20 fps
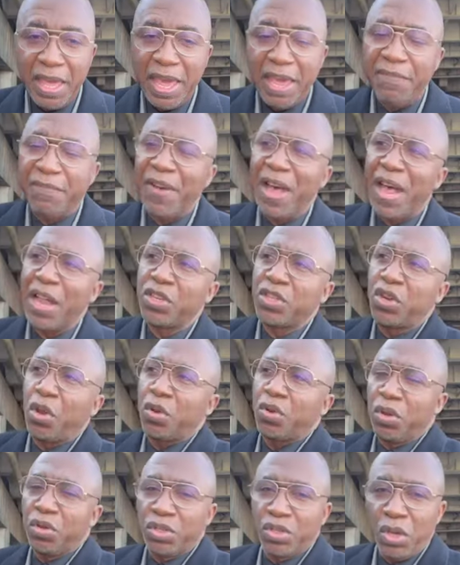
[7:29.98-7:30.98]
And follow
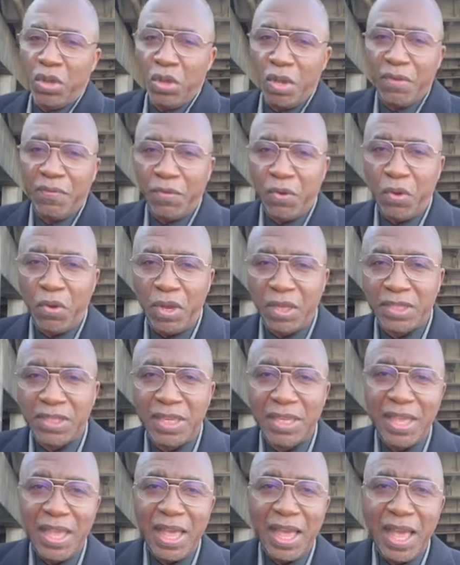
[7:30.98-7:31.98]
Choke No Joke, of course.
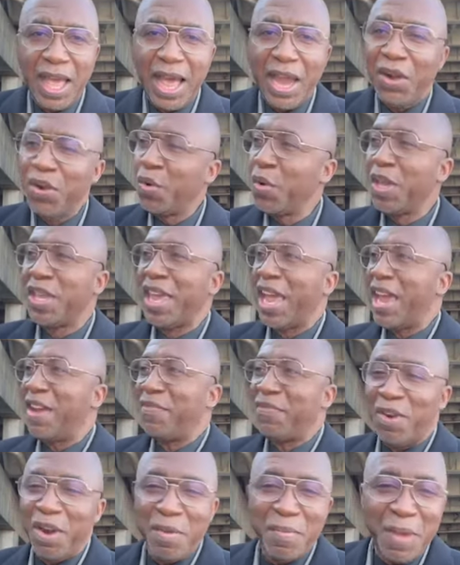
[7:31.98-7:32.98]
I don't know where he came
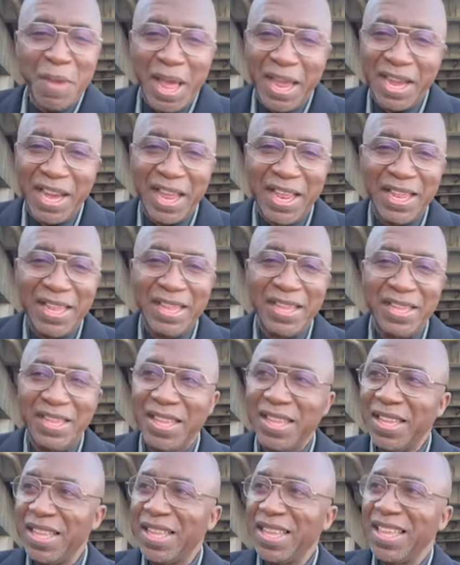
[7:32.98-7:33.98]
from. Choke I, No I,
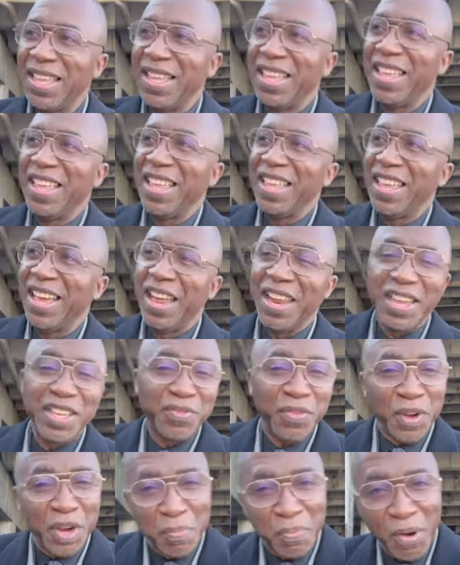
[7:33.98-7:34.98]
Joke official. Uh, he's
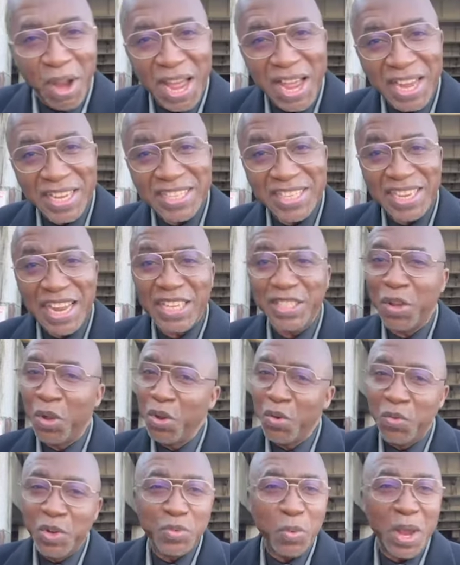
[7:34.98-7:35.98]
from the Bronx. That's the
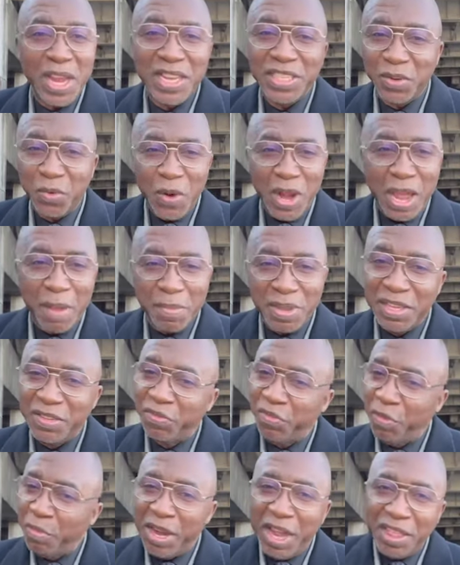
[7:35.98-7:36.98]
only reason why he's around me. He's
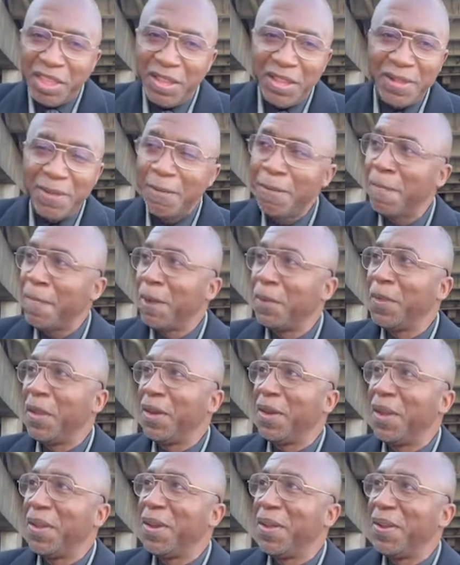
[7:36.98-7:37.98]
from wait, another. Wait, can no,
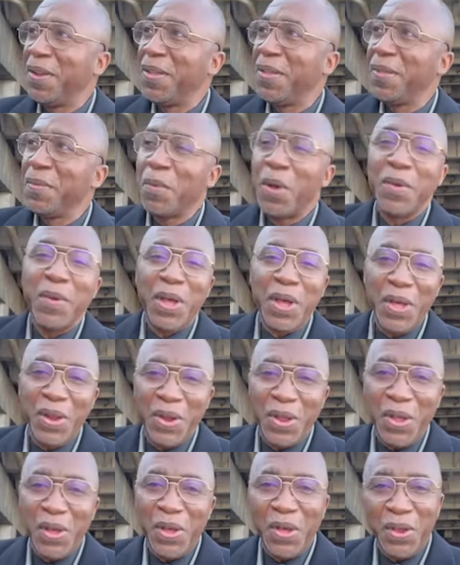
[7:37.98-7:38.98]
I no, ask no. a question? Wait, wait, hold
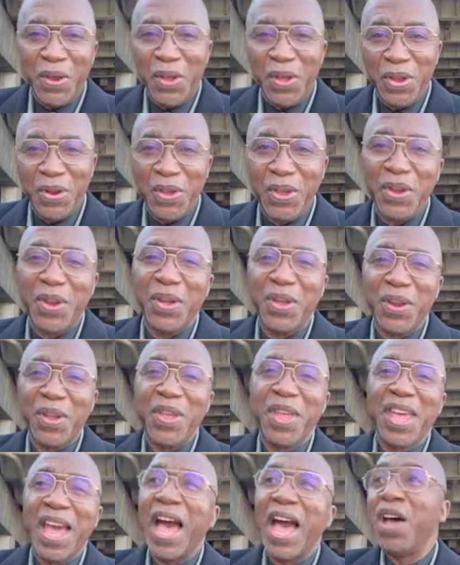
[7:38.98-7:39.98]
on, hold on, hold on, hold on.
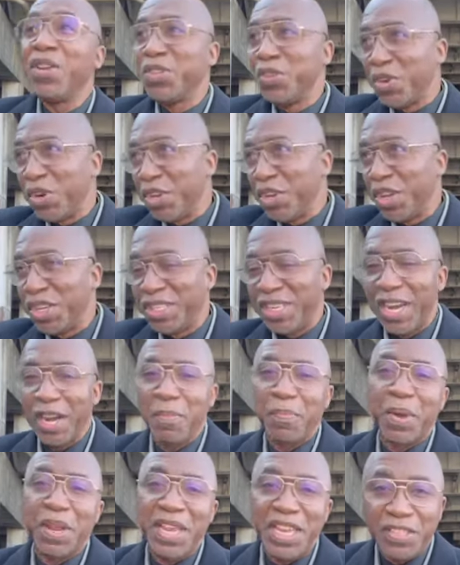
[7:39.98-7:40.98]
I'll do it on your
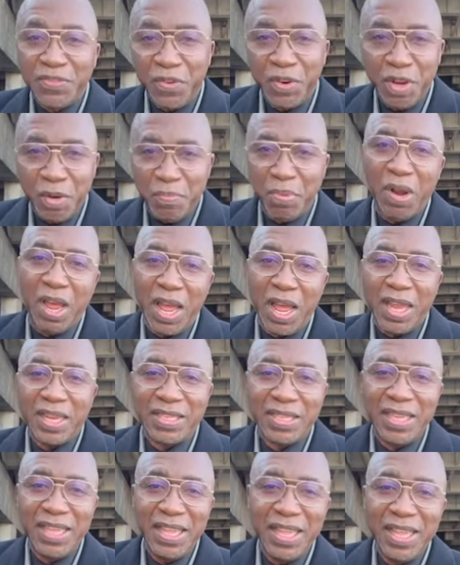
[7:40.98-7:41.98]
channel. But he's from the Bronx